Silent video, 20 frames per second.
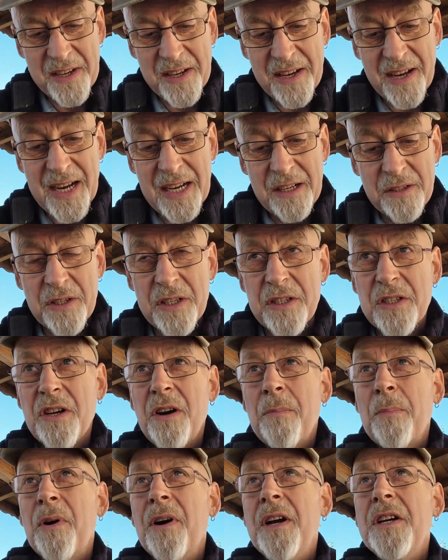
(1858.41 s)
Ours is an
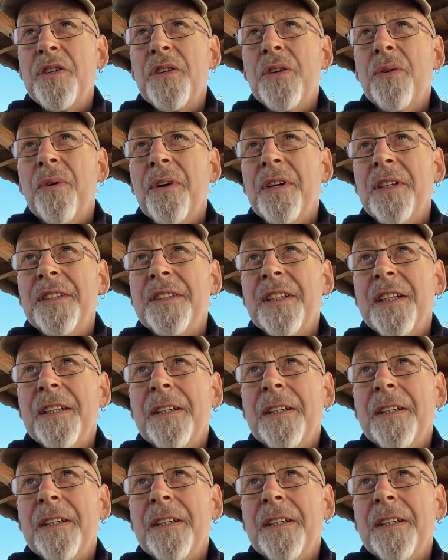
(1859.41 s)
operational one, isn't it?